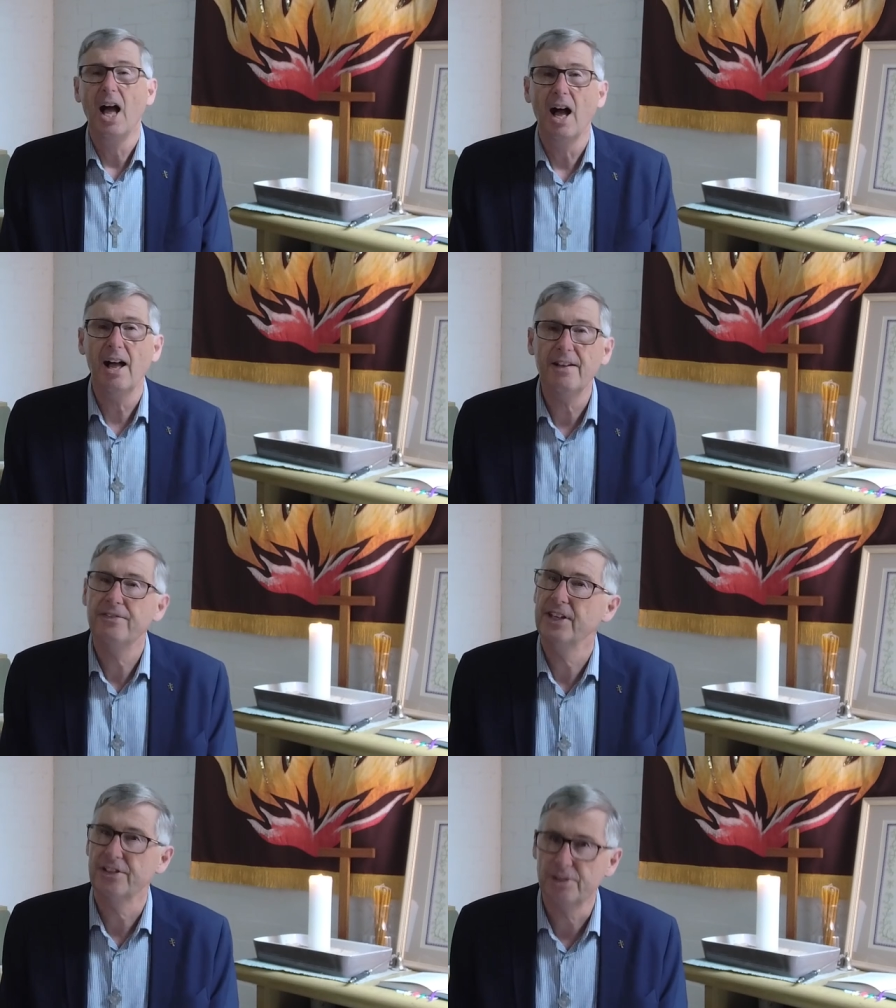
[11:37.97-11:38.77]

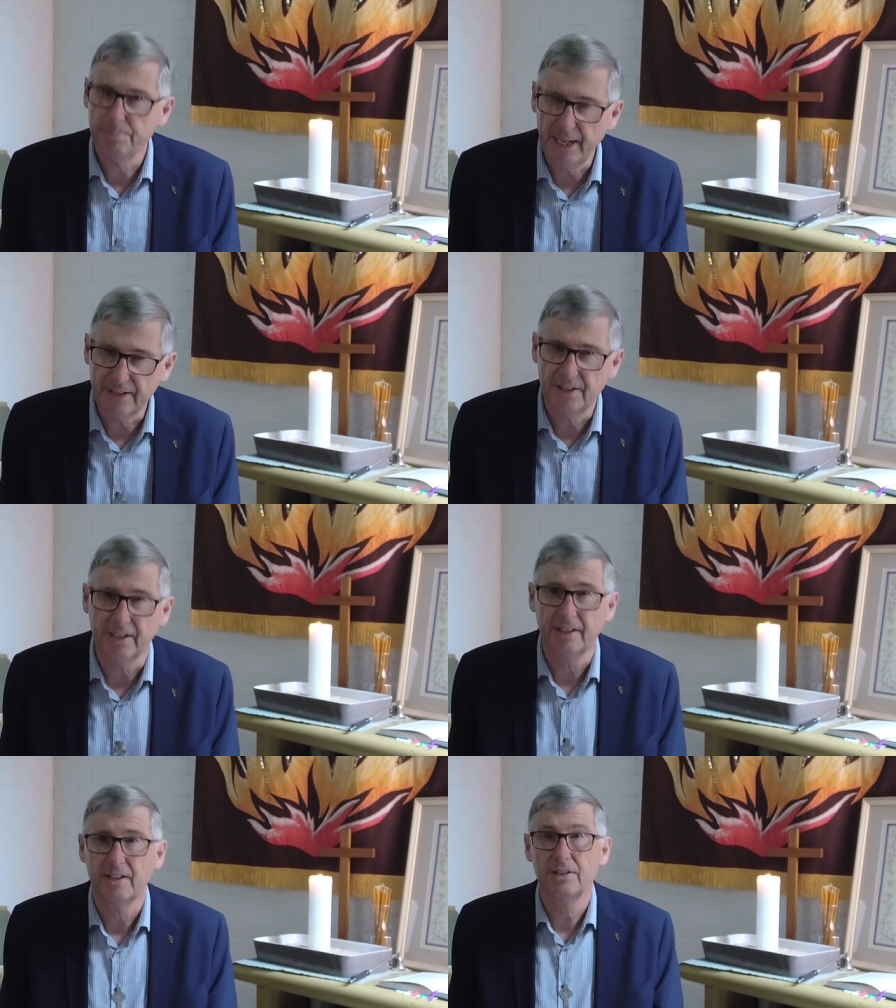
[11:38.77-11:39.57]
half
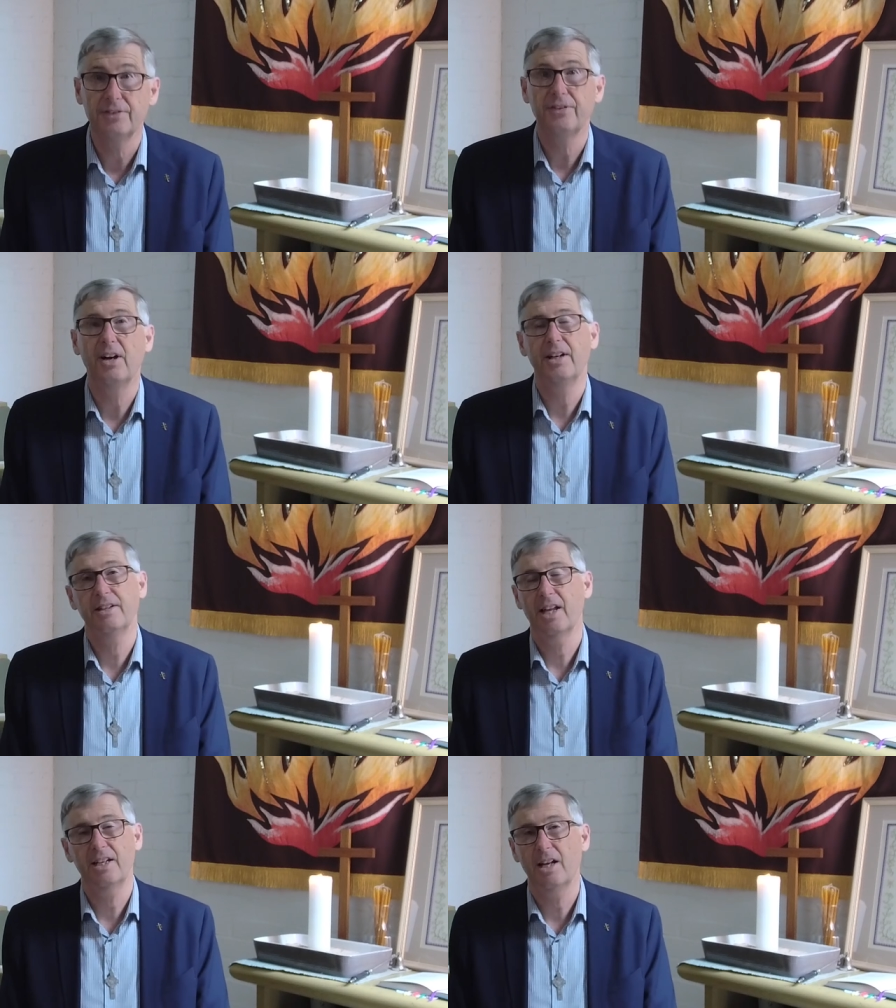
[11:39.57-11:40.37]
expecting to
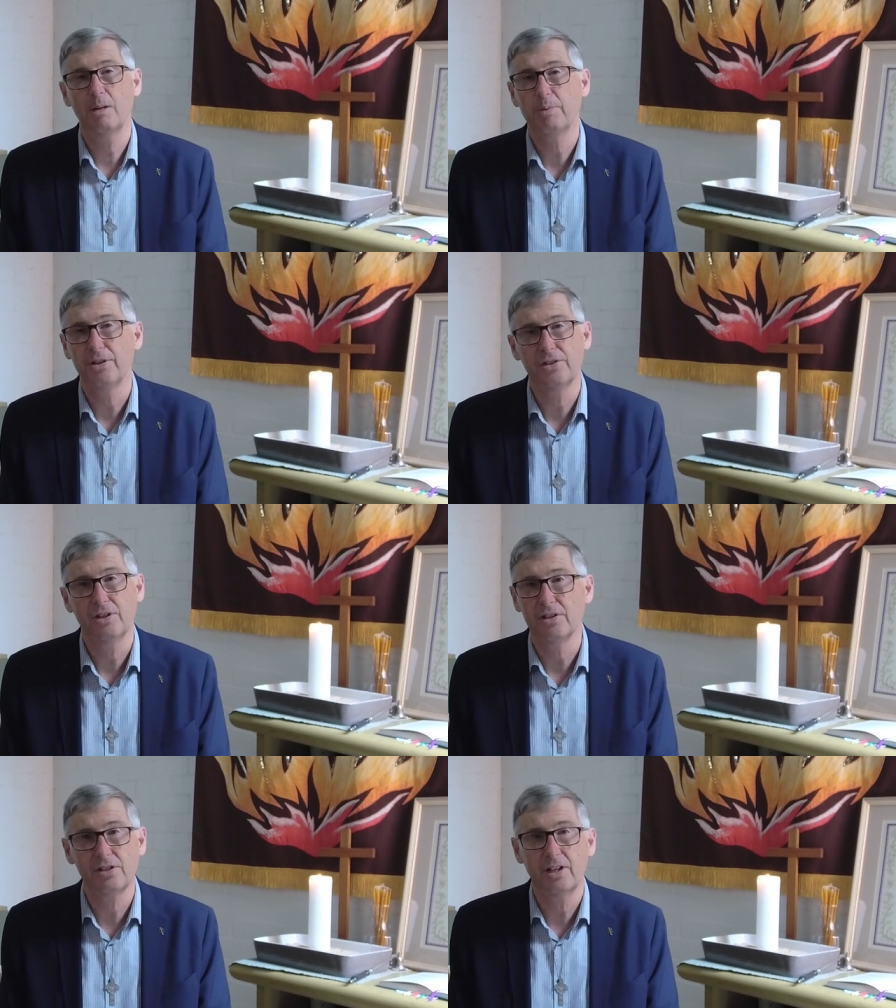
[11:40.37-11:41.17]
find that young
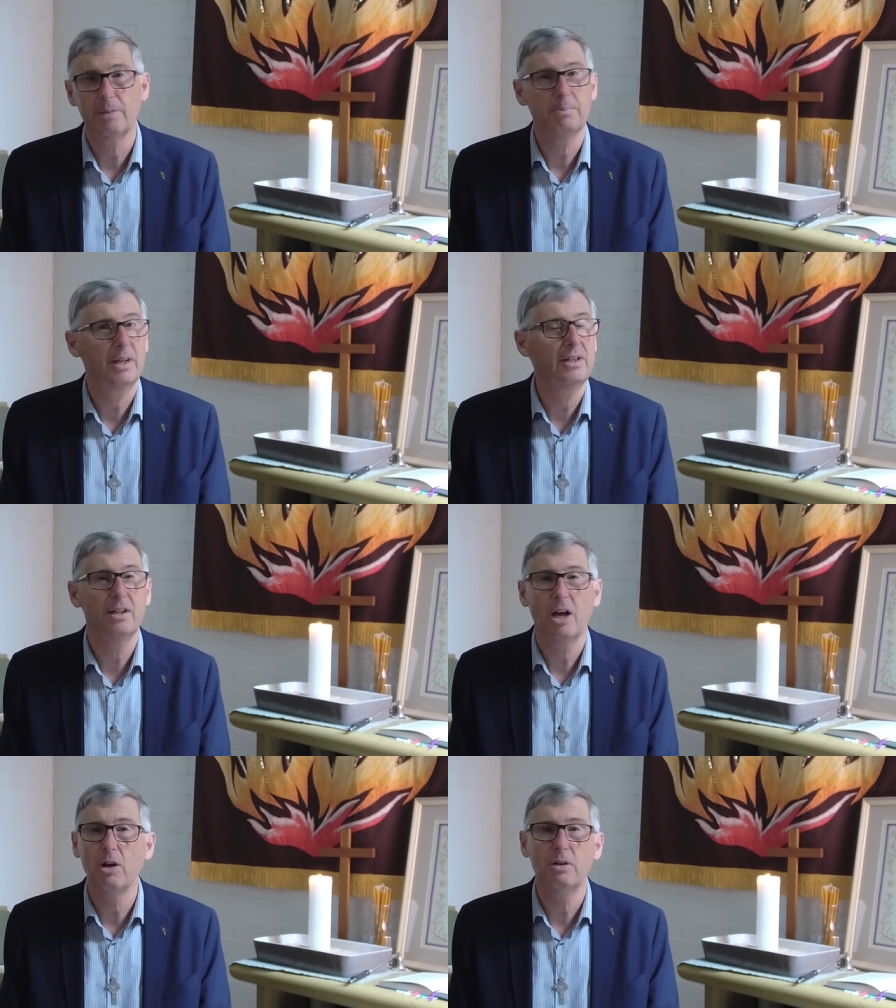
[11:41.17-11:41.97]
person asleep and
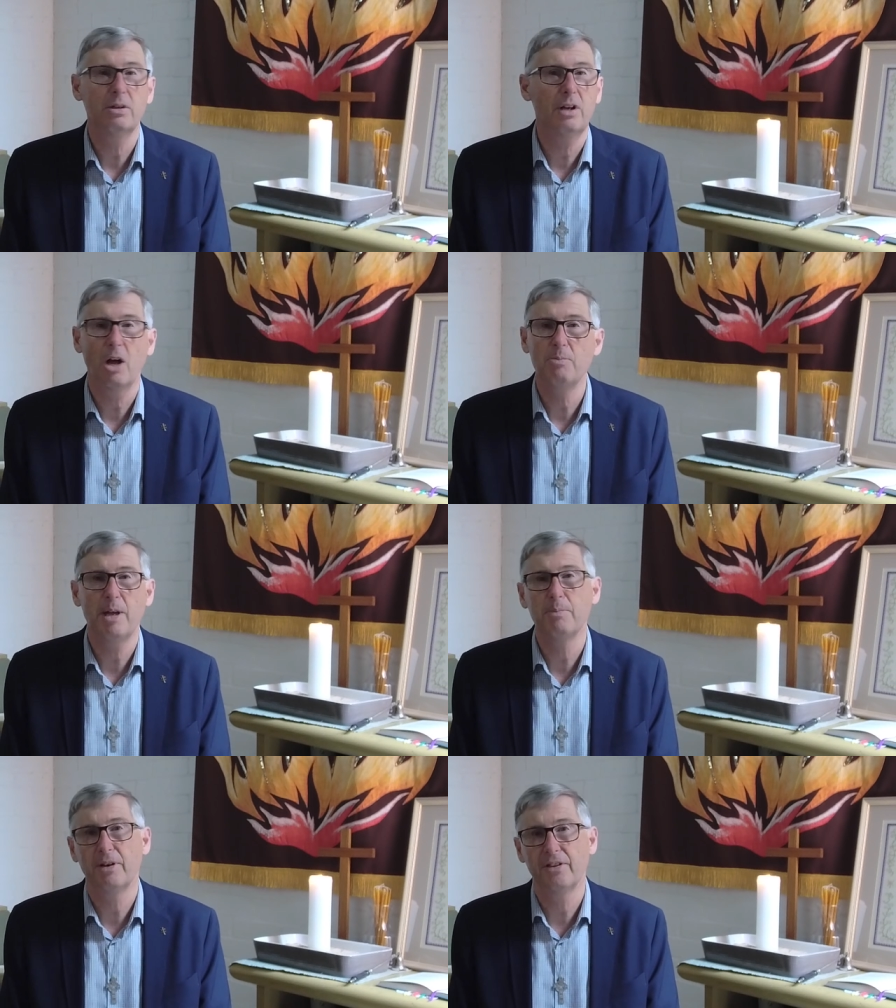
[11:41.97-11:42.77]
no
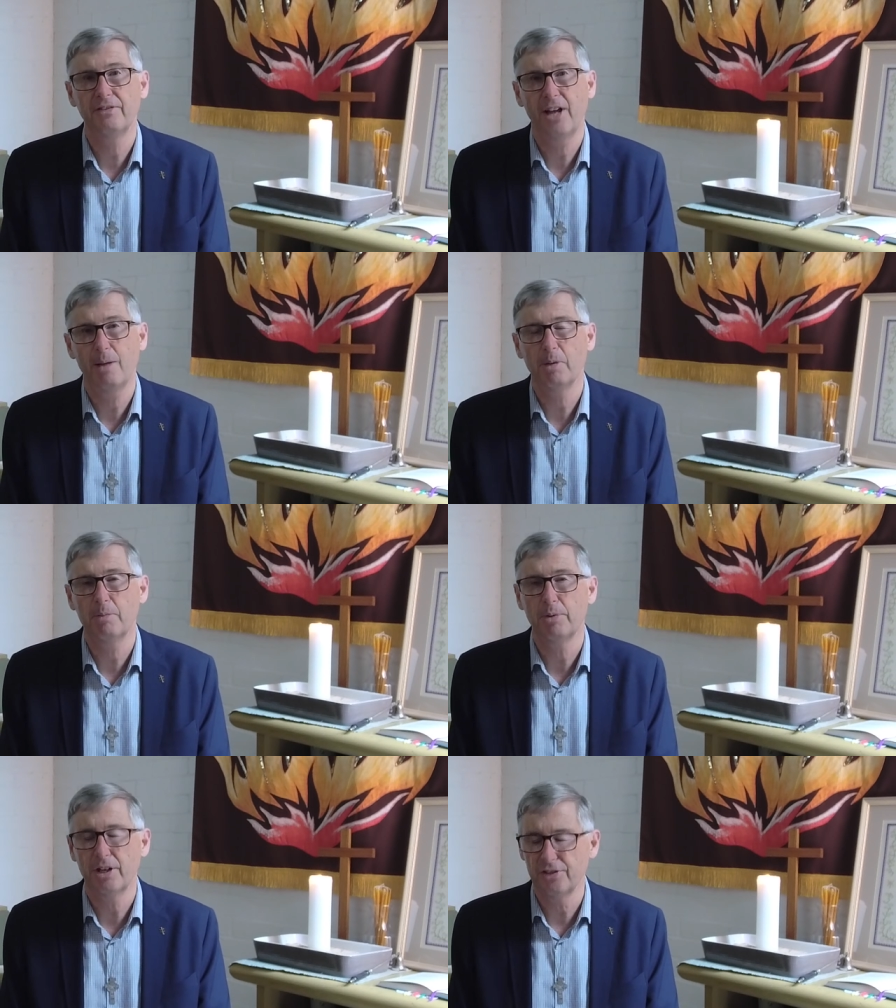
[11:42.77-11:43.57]
member of the family
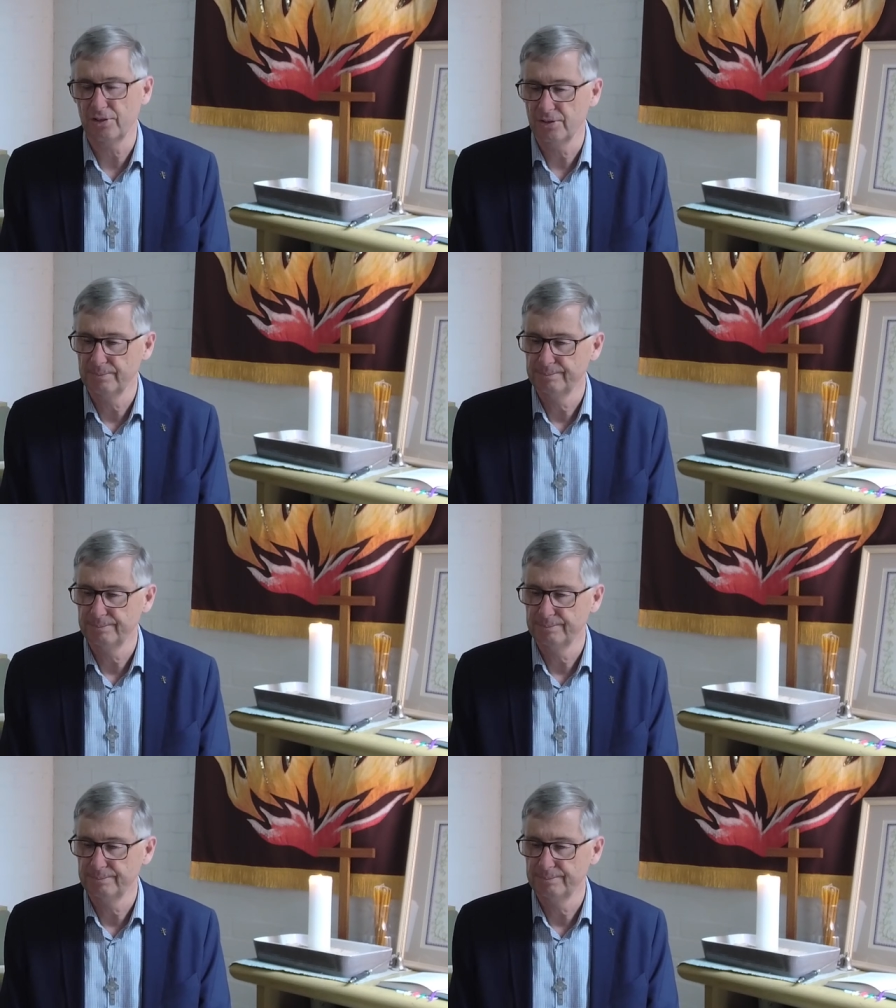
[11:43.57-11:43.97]
present.